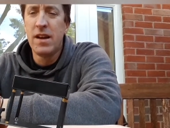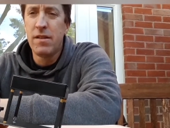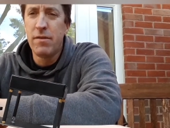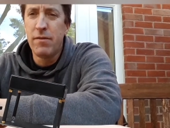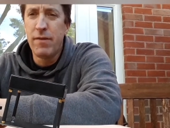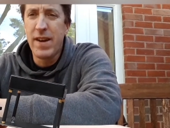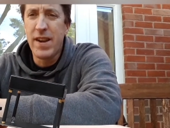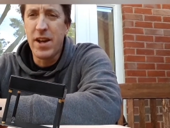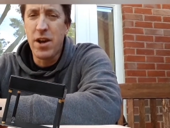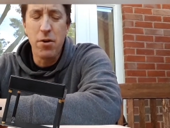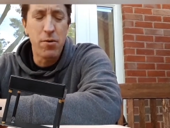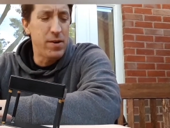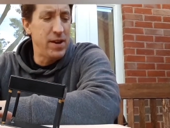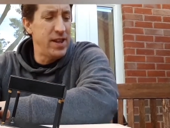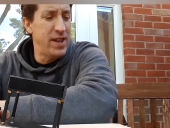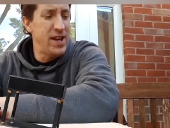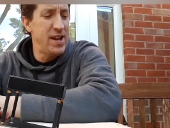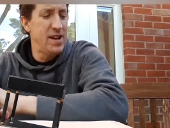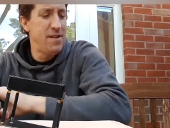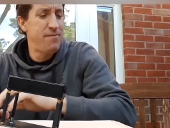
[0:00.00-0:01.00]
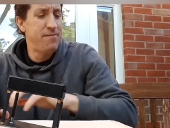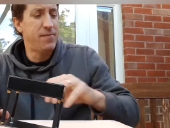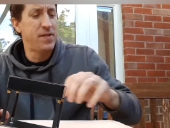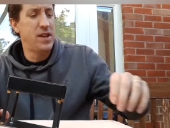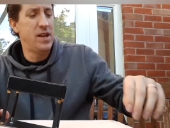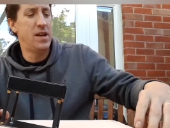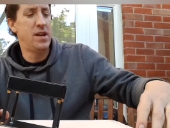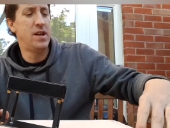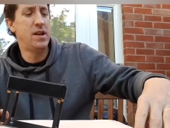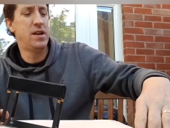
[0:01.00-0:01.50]
better go on it there.
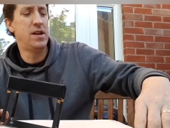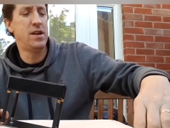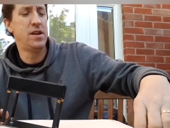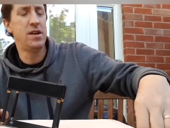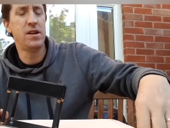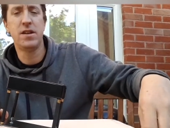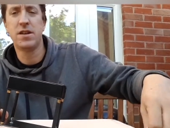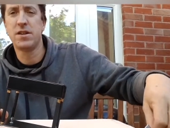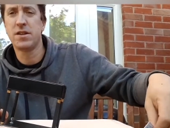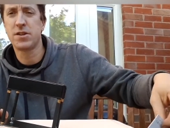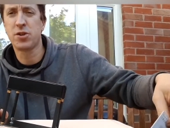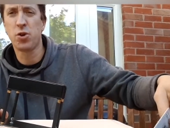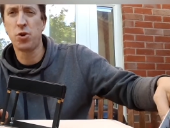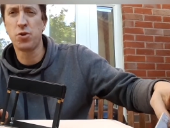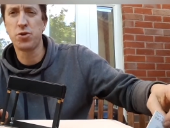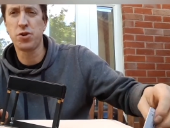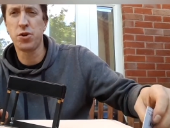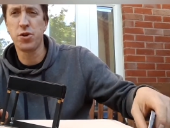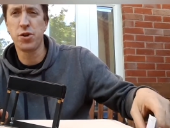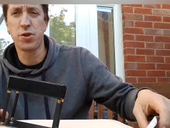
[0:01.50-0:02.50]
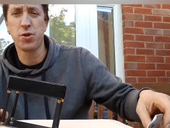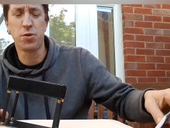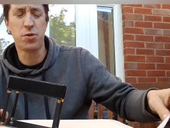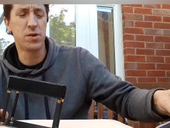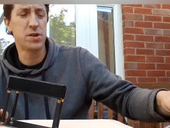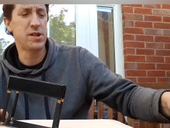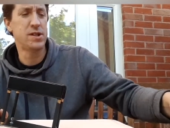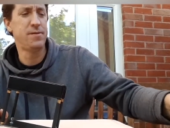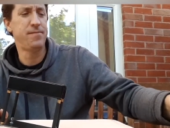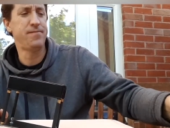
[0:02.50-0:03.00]
Scores on the
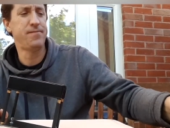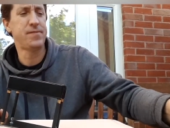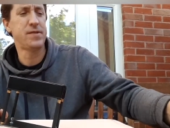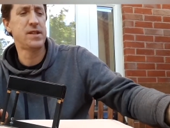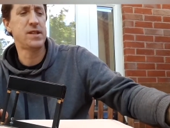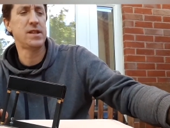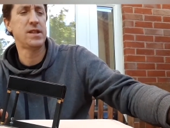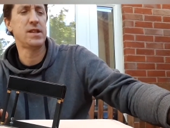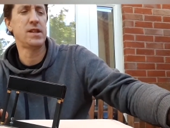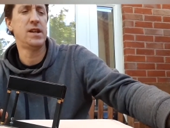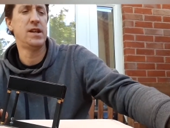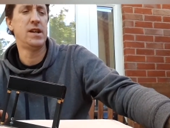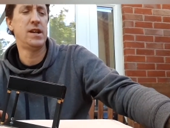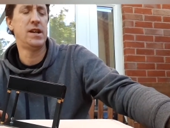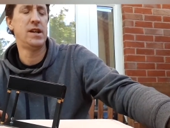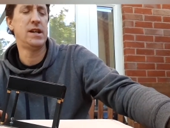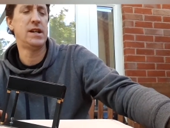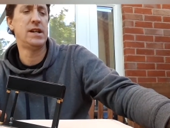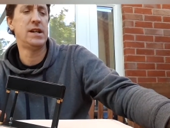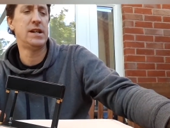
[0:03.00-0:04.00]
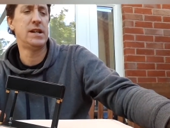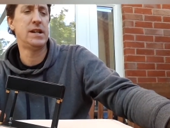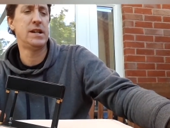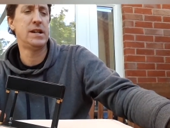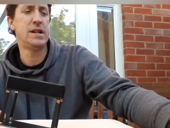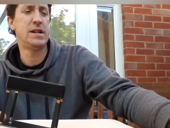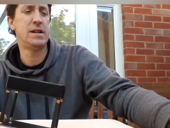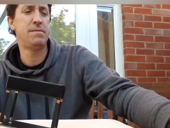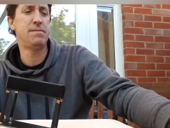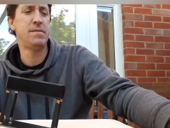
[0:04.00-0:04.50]
doors.
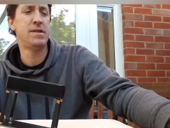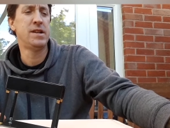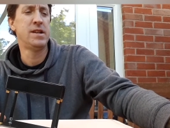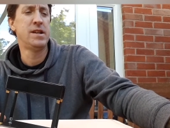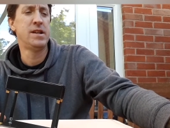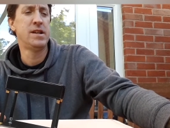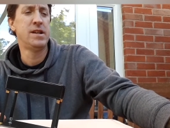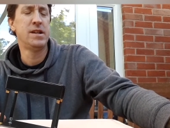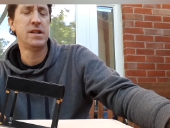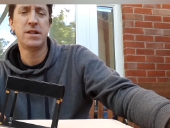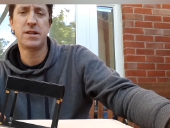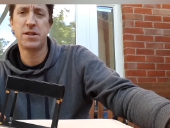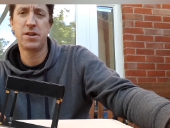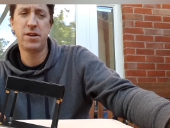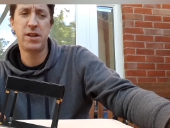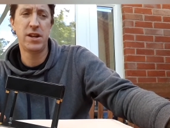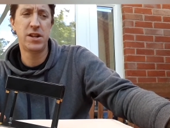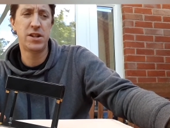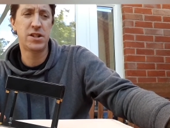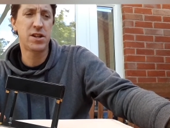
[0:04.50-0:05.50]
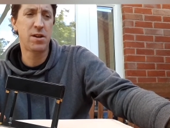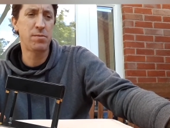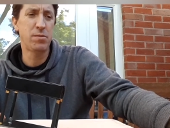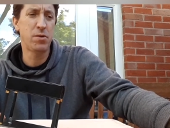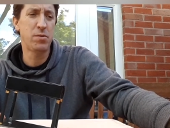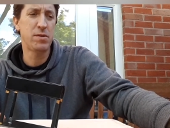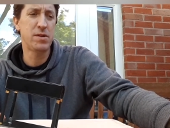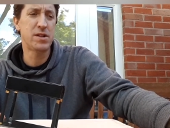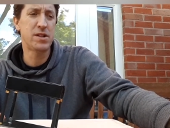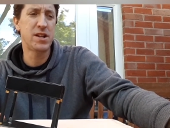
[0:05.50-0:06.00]
So the
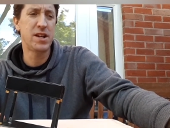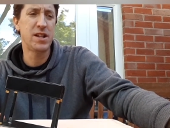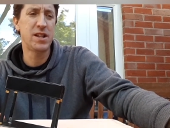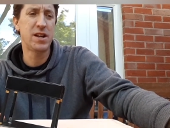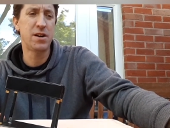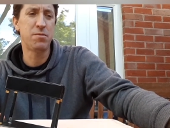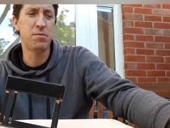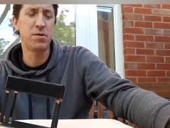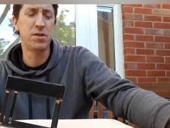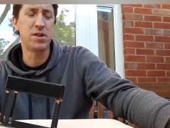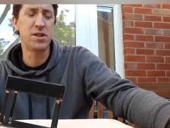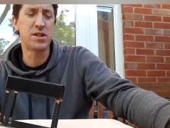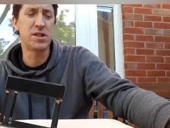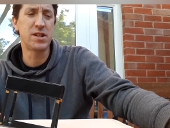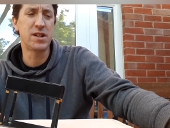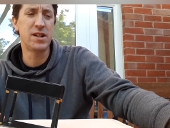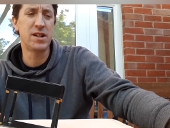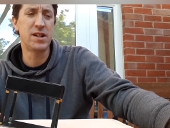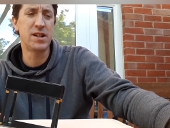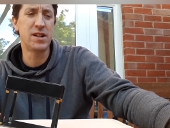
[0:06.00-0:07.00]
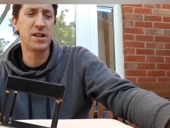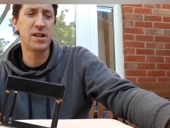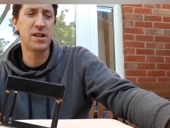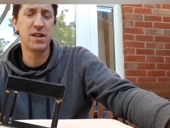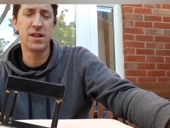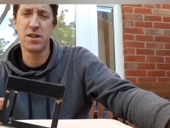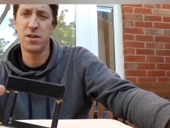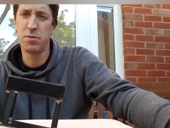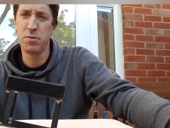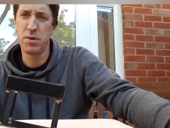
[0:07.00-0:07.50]
HW110, that was the
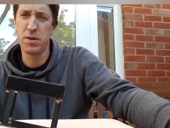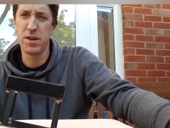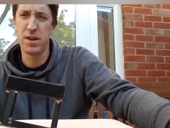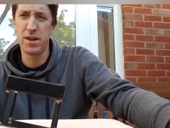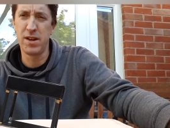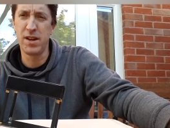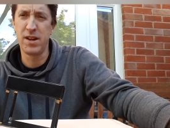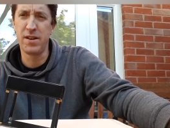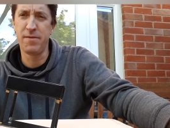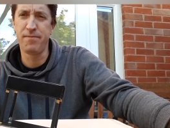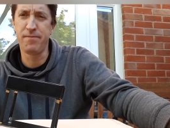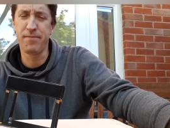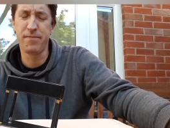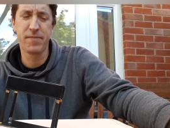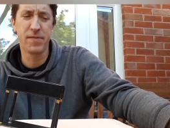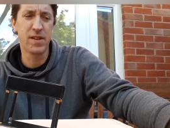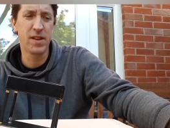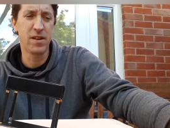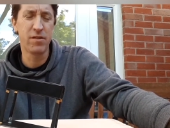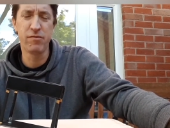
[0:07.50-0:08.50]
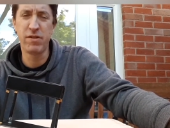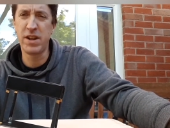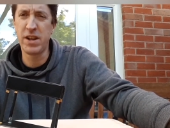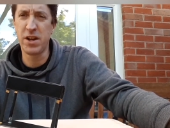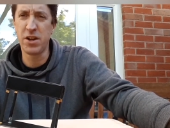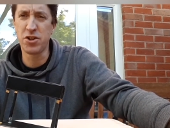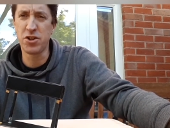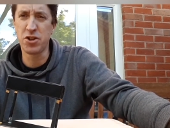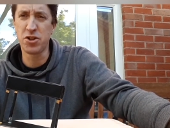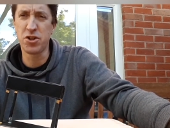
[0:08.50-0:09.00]
reading
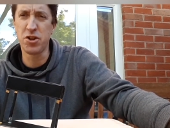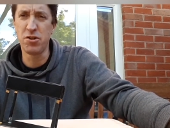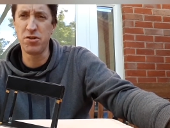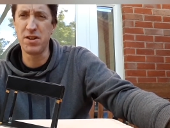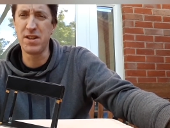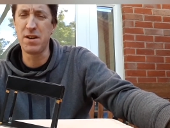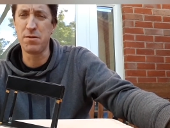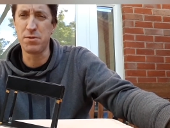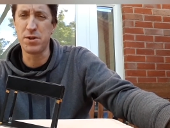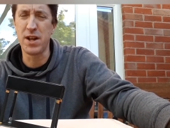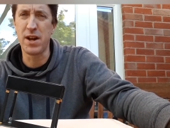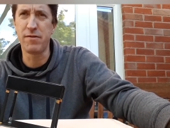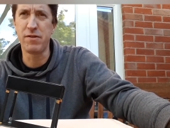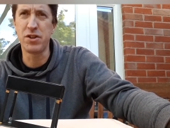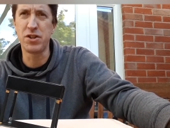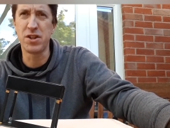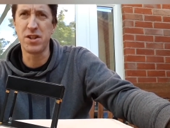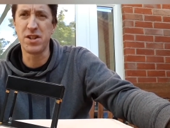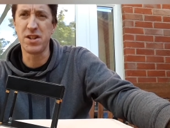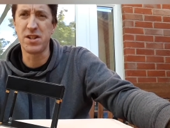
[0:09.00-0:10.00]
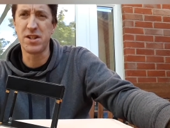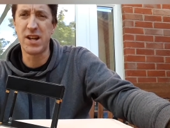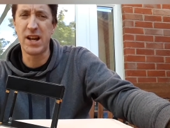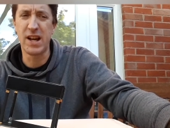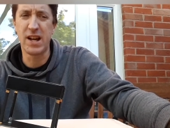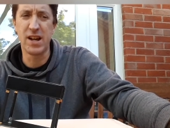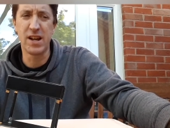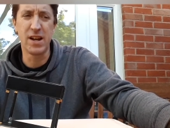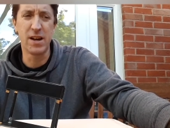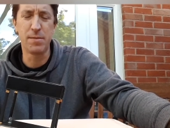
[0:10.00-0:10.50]
I just showed you, that was the average. I did
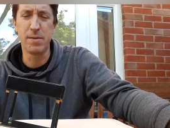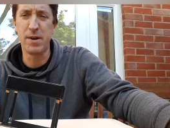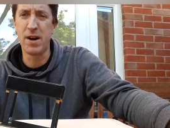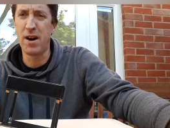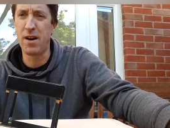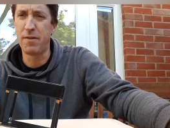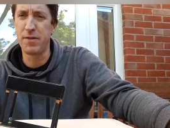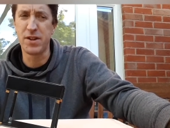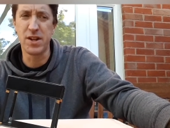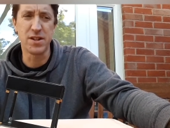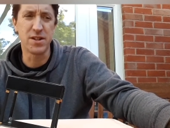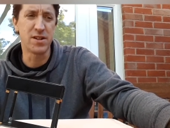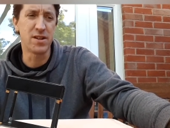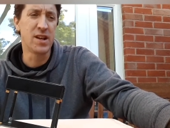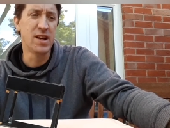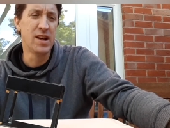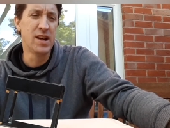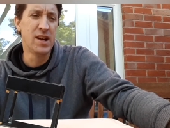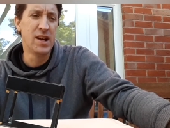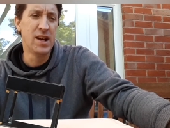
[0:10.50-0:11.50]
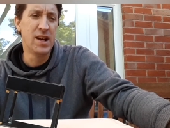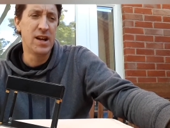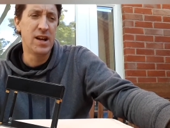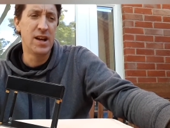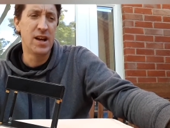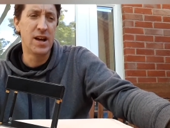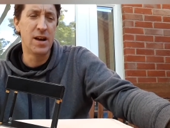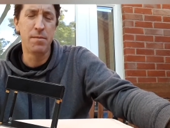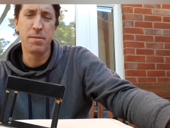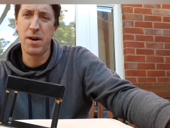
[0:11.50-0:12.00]
take about half a dozen,
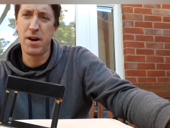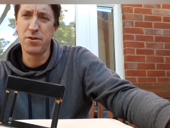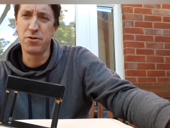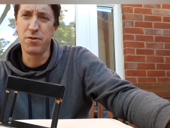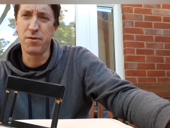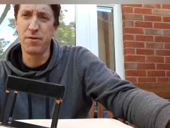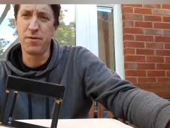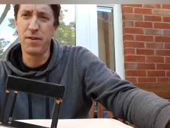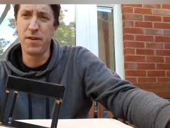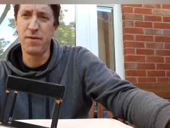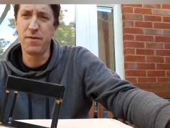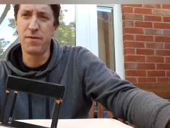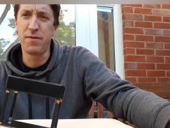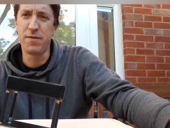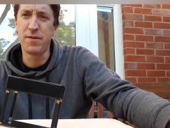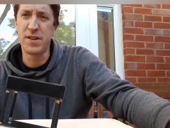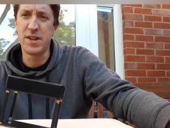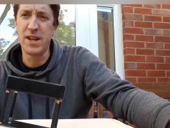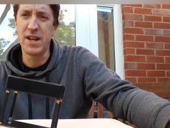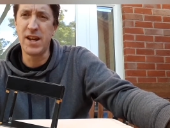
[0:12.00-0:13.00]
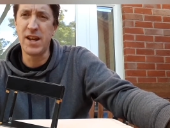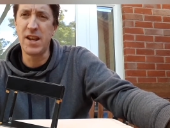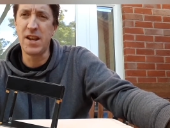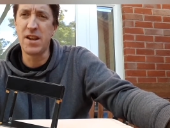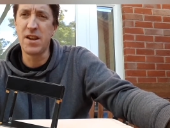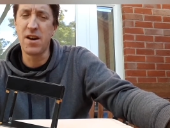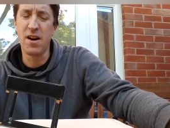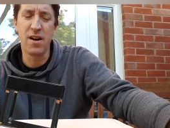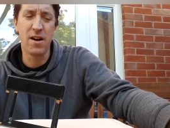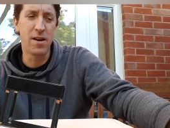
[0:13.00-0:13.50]
about
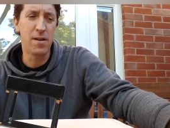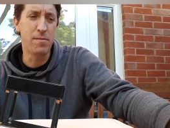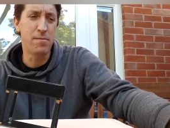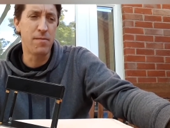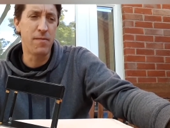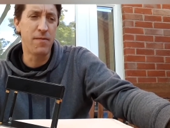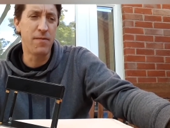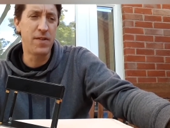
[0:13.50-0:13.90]
159